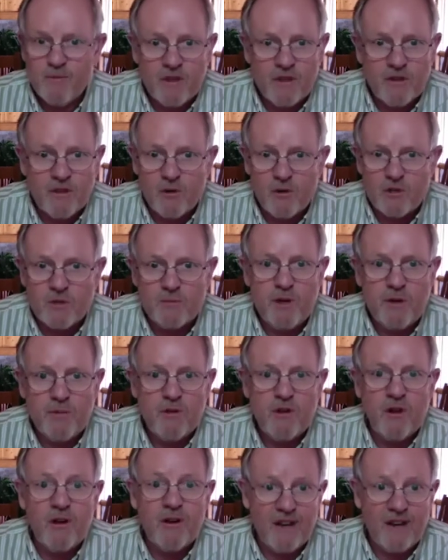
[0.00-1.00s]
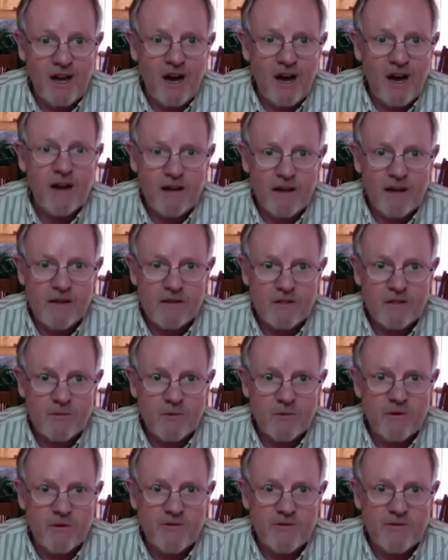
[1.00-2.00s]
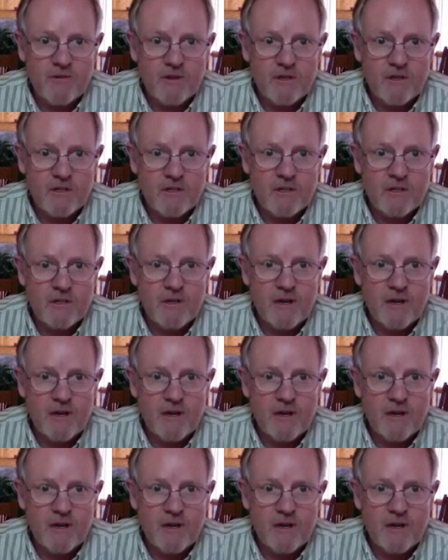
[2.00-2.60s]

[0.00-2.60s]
those people are not eligible for this